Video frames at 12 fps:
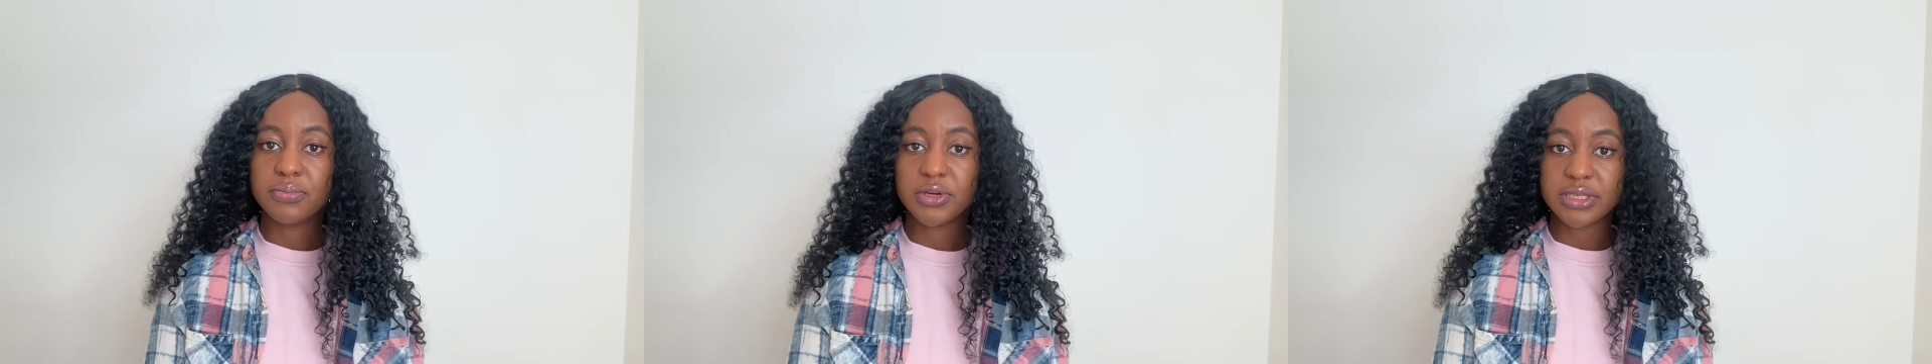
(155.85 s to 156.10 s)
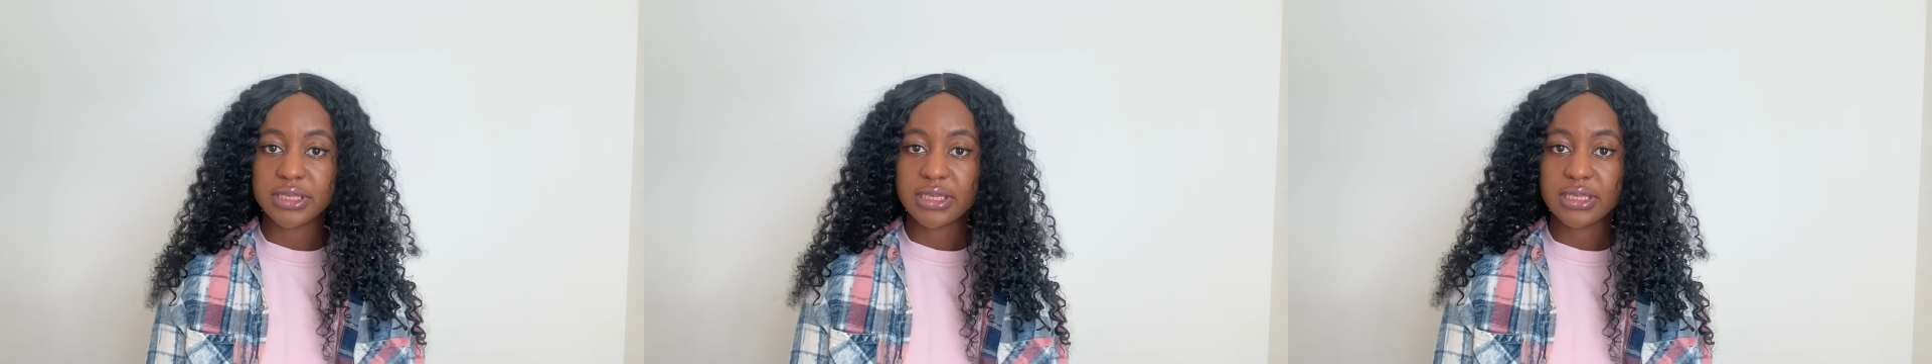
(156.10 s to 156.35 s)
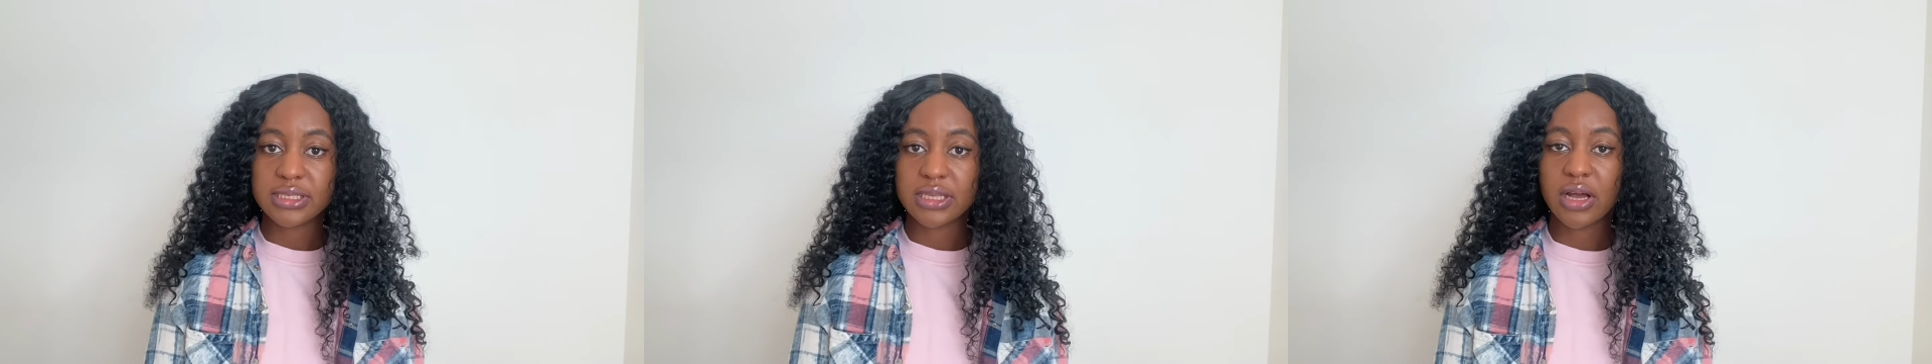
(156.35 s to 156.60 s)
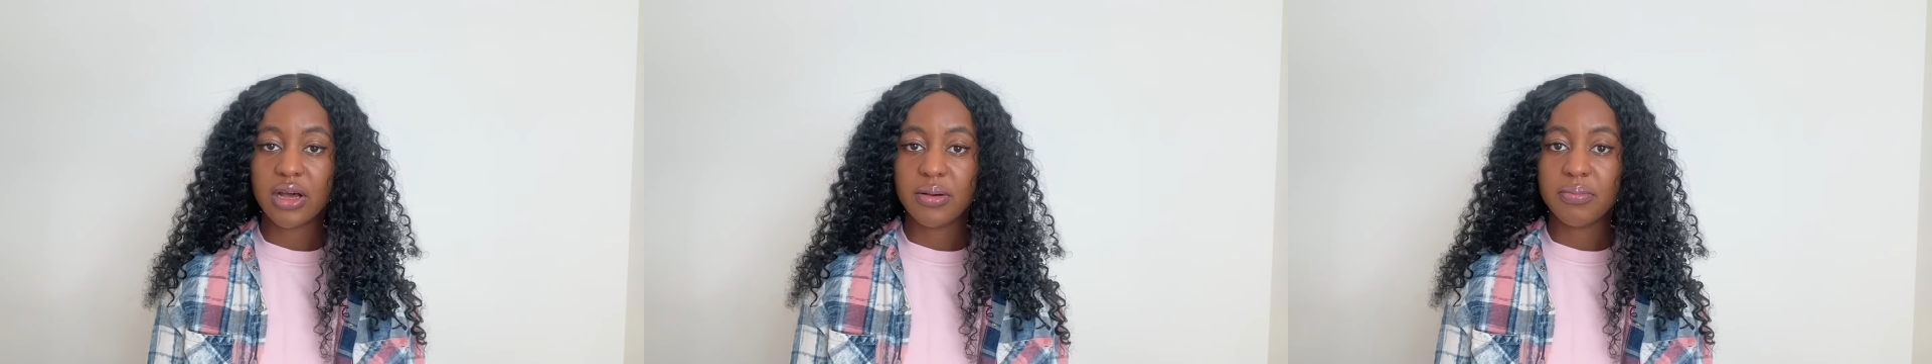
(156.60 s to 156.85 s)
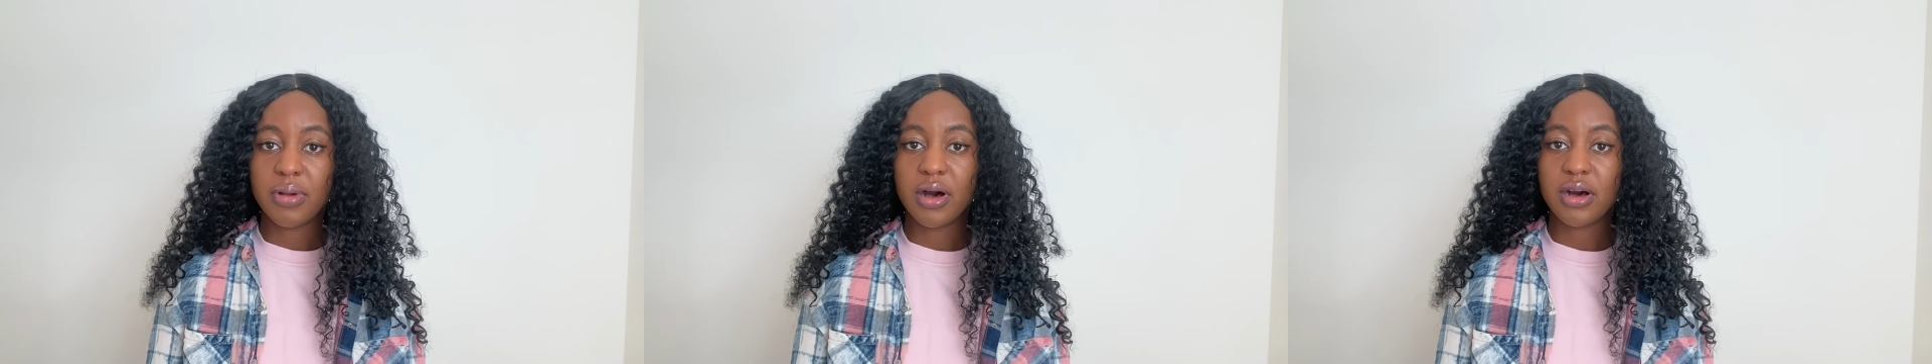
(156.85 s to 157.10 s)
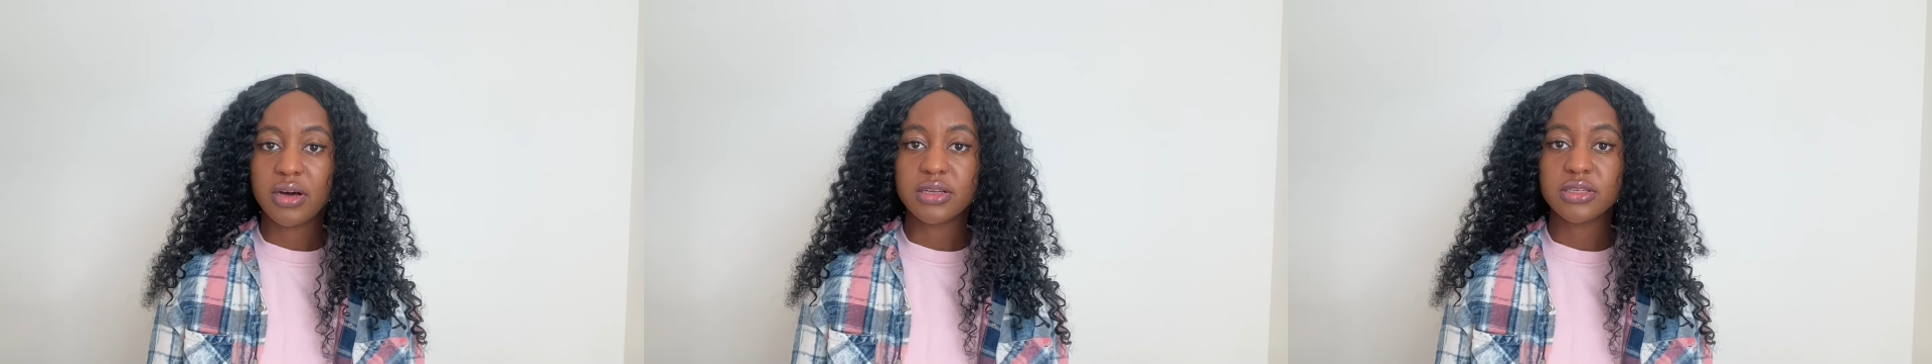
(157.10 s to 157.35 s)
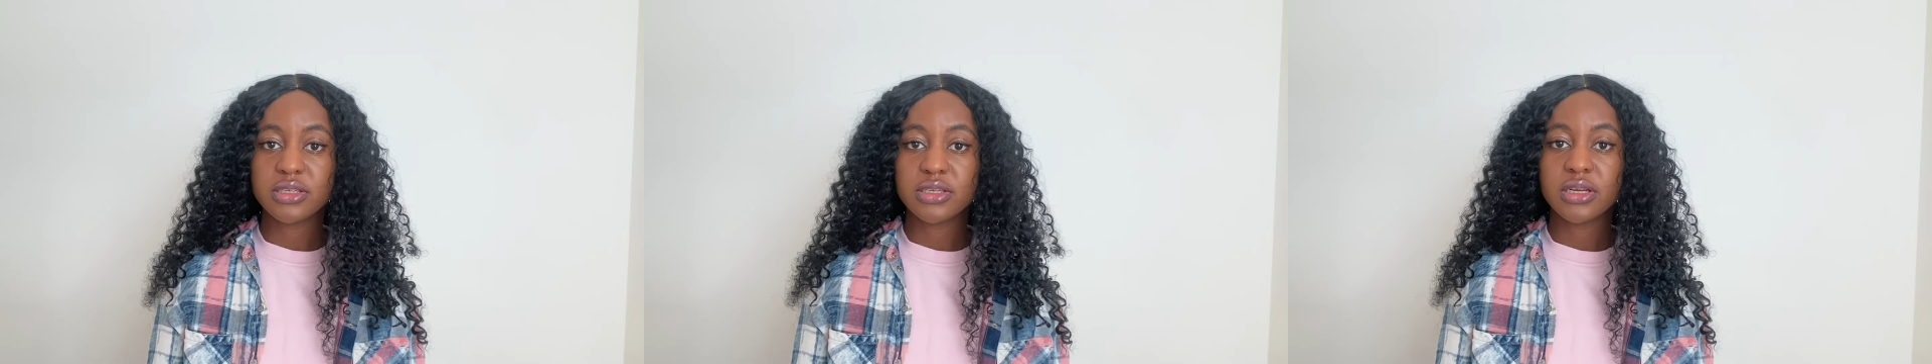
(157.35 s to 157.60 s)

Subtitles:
bodies that are part